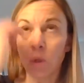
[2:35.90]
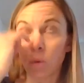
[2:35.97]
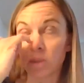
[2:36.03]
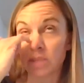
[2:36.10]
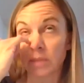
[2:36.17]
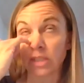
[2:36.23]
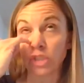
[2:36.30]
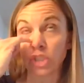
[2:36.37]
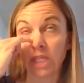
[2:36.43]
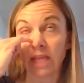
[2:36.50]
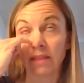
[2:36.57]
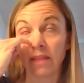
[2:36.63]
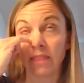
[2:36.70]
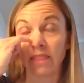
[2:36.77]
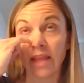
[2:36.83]
who was
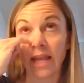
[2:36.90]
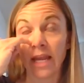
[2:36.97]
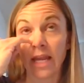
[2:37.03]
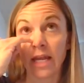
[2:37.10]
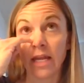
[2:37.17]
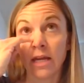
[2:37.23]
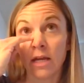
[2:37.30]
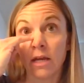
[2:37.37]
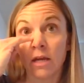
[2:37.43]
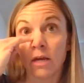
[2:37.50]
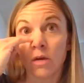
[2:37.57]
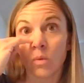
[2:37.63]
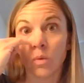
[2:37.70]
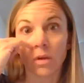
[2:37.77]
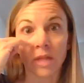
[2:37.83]
mentioning that they
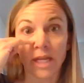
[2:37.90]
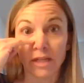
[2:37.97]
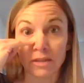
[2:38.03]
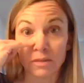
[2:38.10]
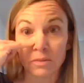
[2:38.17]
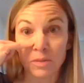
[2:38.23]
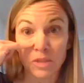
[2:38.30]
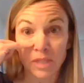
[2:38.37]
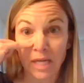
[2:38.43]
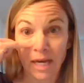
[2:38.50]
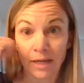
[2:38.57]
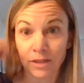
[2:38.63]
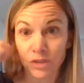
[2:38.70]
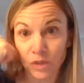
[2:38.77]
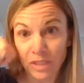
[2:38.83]
were like
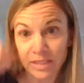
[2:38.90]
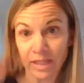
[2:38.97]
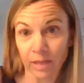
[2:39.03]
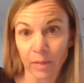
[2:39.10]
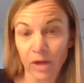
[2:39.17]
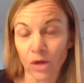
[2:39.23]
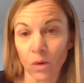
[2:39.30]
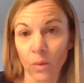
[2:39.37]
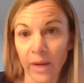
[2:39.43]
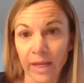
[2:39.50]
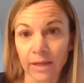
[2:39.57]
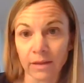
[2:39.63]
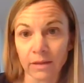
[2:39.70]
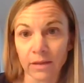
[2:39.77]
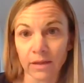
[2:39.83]
kind of stressed out about
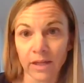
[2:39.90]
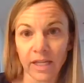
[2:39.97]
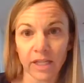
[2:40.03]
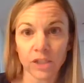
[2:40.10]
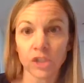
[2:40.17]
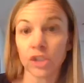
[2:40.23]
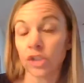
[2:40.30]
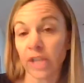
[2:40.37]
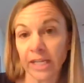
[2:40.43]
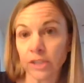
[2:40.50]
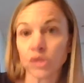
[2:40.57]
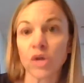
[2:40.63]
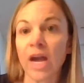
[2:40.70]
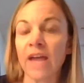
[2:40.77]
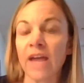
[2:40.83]
going to,
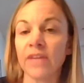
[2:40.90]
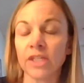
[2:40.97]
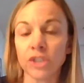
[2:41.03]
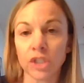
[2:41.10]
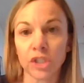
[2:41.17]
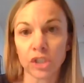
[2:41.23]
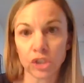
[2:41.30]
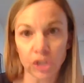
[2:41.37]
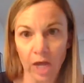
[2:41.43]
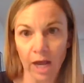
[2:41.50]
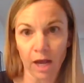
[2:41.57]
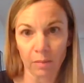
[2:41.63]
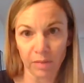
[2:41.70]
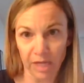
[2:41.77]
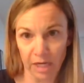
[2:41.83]
like, driving to their
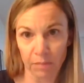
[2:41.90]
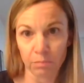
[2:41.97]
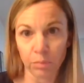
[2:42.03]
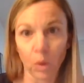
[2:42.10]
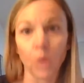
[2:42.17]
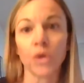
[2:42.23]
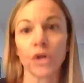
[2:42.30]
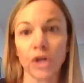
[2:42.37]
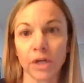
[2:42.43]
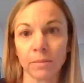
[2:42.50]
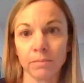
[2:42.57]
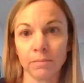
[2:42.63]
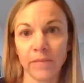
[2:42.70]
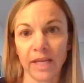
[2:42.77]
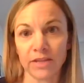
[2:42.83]
job in
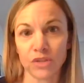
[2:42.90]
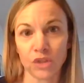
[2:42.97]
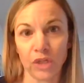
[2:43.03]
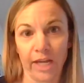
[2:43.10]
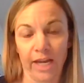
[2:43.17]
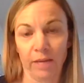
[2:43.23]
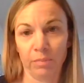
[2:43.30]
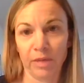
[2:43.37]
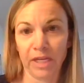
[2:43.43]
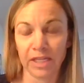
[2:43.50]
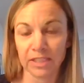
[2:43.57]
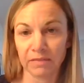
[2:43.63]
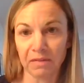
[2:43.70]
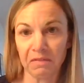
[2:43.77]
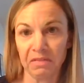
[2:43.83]
Boulder yesterday
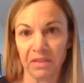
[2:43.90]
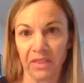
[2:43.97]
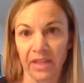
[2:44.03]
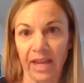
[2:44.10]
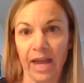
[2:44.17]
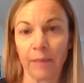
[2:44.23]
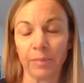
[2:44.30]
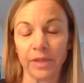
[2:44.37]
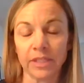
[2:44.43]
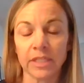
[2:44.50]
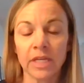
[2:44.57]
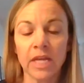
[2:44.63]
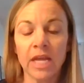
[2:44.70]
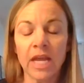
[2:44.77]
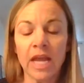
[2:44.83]
because of everything that
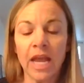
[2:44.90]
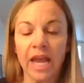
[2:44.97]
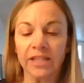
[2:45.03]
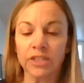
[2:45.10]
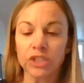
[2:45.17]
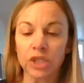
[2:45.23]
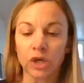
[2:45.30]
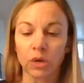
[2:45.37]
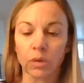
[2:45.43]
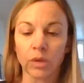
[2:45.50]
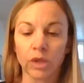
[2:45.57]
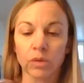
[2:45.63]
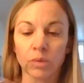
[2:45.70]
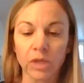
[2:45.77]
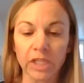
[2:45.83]
happened. And so
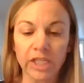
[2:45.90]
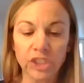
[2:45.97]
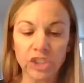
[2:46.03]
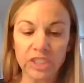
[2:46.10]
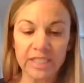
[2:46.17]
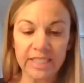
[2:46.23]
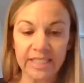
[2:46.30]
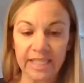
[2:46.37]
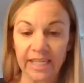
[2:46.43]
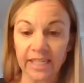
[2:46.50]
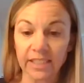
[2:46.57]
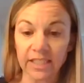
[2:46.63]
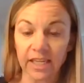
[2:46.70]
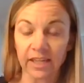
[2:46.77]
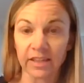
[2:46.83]
you really just
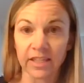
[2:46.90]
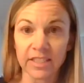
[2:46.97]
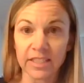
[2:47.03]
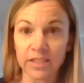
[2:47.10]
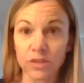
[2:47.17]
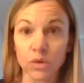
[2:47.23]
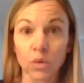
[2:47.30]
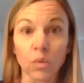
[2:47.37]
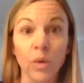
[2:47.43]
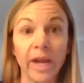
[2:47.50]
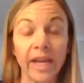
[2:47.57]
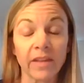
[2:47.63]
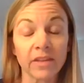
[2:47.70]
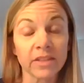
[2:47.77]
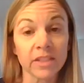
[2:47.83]
sit, and this is
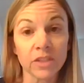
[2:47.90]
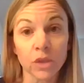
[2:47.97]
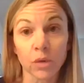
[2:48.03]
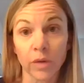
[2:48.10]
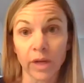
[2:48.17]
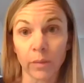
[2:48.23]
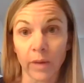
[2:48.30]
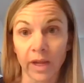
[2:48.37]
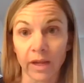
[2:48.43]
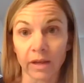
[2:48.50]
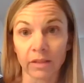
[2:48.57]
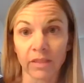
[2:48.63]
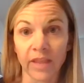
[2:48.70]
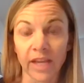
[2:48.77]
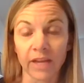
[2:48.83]
great. This is a great
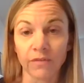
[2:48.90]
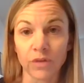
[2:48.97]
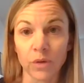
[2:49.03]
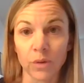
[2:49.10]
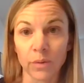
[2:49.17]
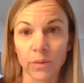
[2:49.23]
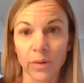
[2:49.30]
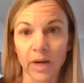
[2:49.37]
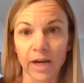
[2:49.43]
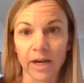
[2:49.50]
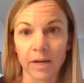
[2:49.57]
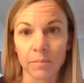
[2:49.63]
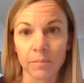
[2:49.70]
thing if you